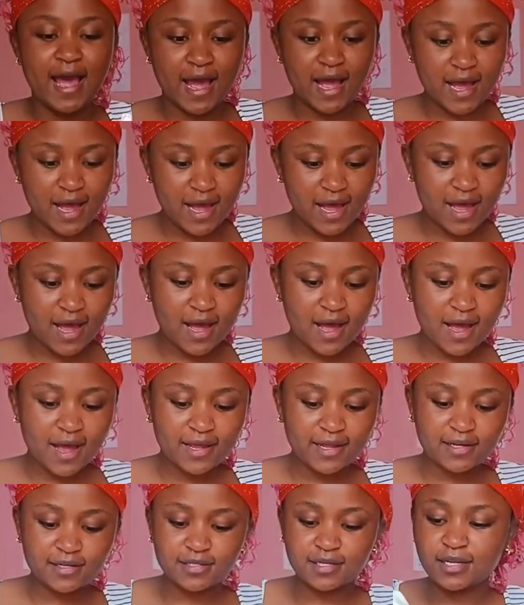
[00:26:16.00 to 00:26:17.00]
ah
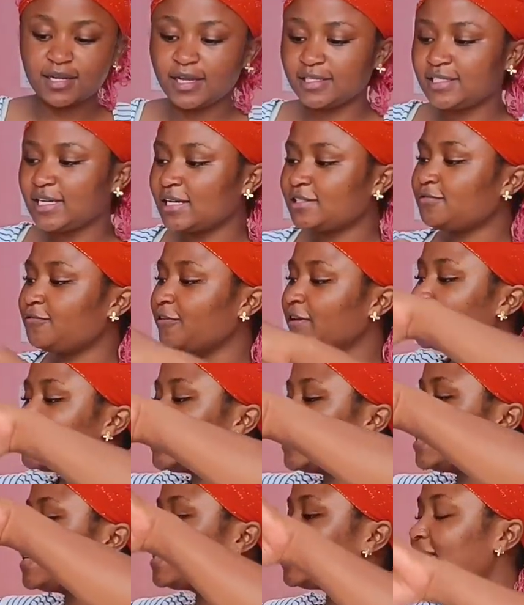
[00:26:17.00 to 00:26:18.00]
it it just feels
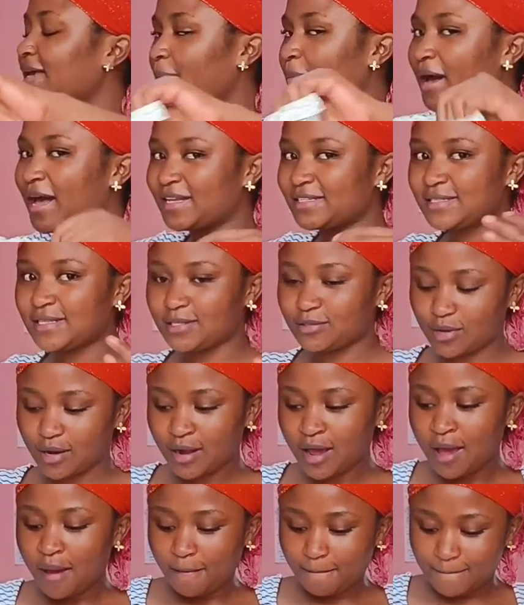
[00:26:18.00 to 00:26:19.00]
the same as this
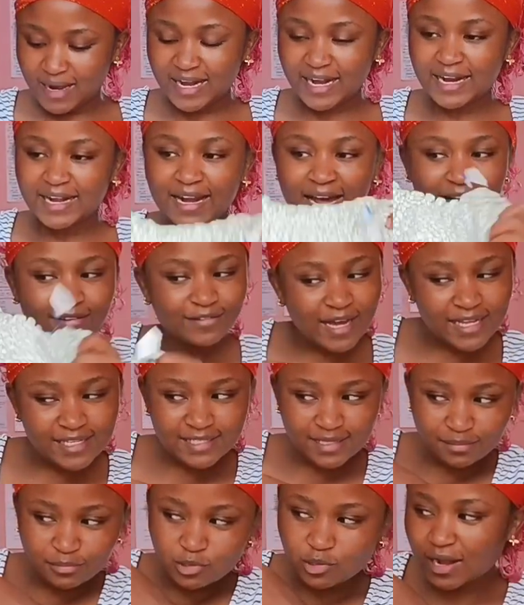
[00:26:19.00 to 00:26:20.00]
one but i love i
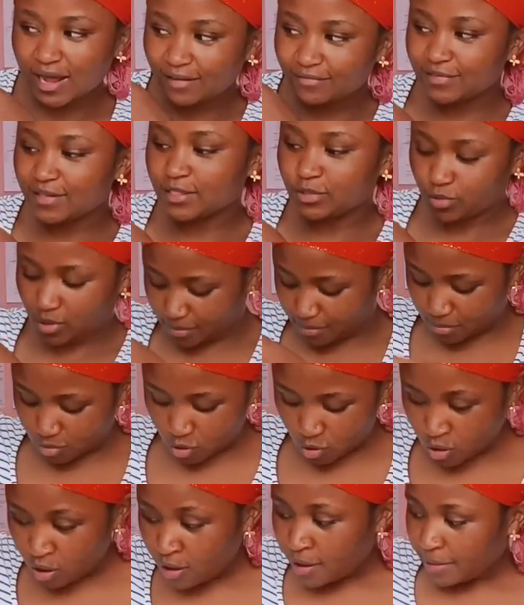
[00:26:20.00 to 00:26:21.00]
seem to love this one
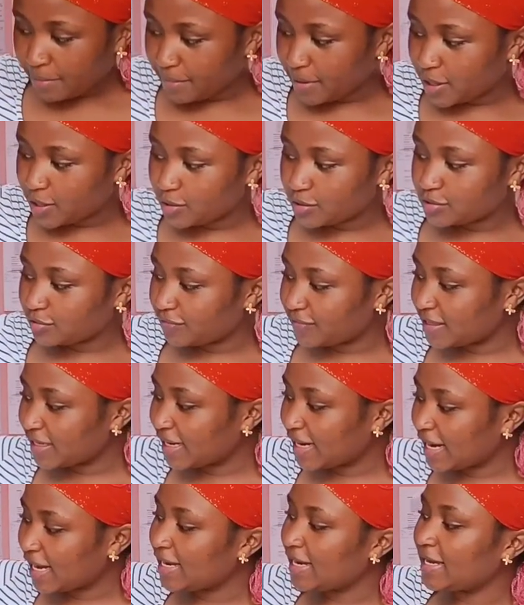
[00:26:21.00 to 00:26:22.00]
more because of
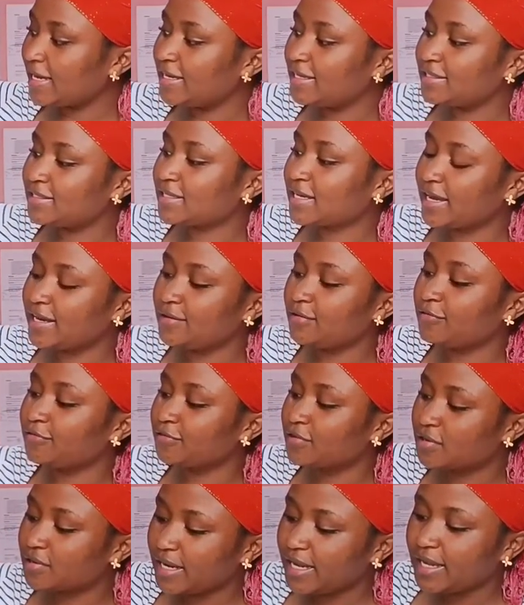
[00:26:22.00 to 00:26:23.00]
the color it's kind of
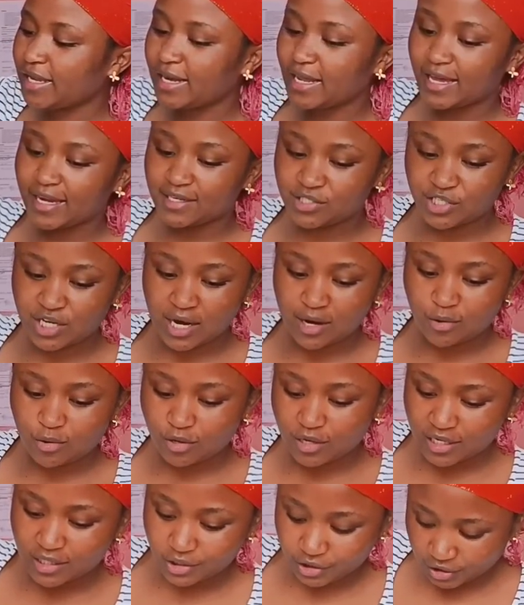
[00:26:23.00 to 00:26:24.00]
green and
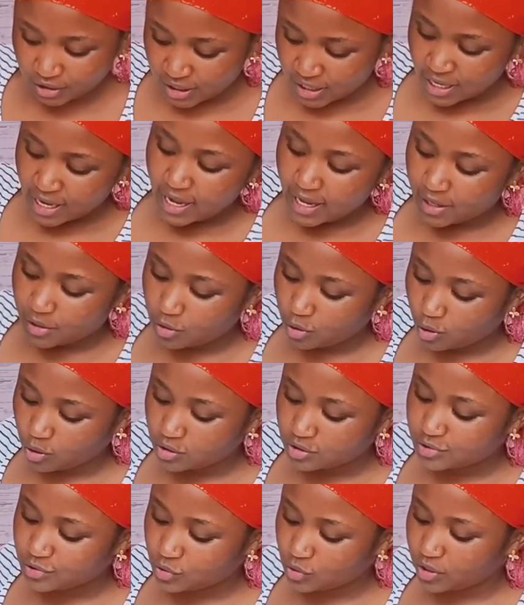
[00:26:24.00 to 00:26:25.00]
jungleish and
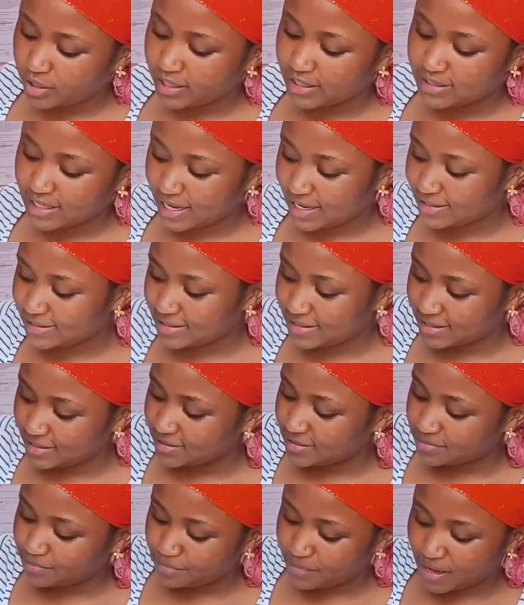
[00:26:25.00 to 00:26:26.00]
also it has
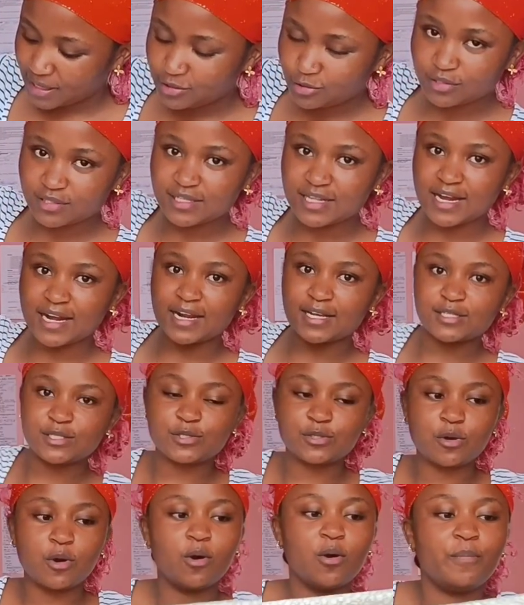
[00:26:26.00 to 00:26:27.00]
these buttons that are
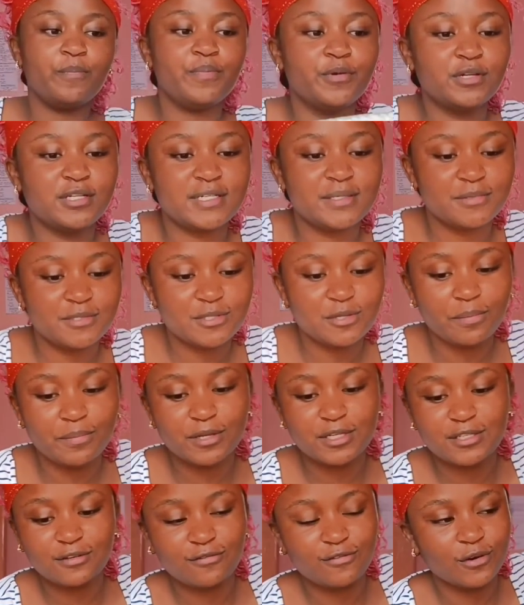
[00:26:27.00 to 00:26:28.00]
so be so
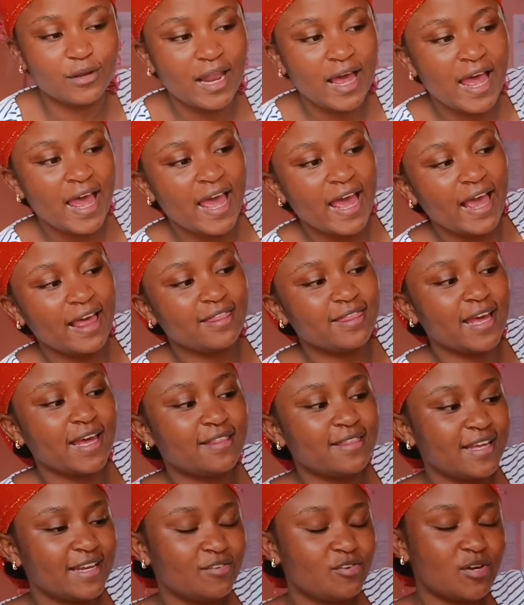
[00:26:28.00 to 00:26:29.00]
beautiful and
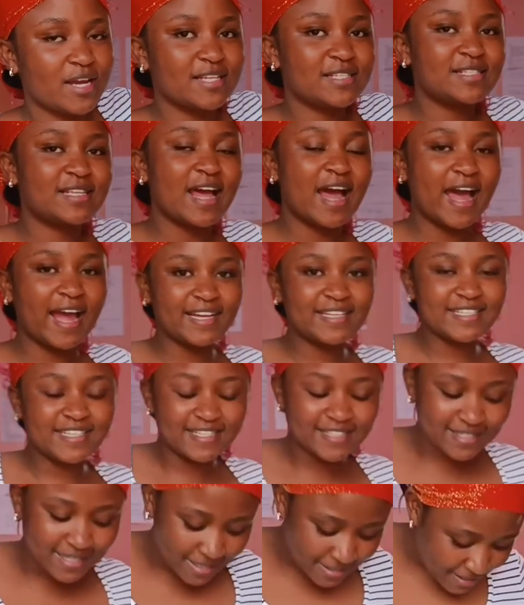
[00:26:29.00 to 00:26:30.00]
then the dress height
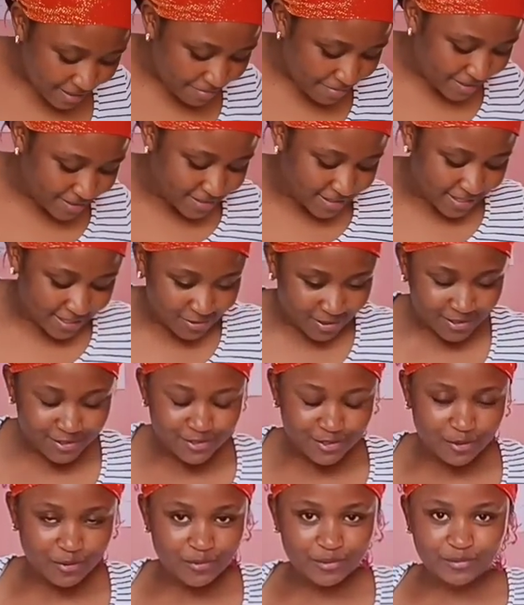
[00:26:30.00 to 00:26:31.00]
is the same as this one
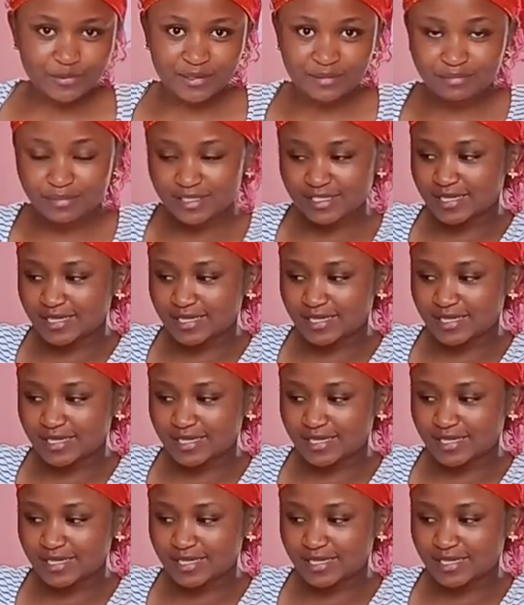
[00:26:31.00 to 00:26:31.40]
so we will be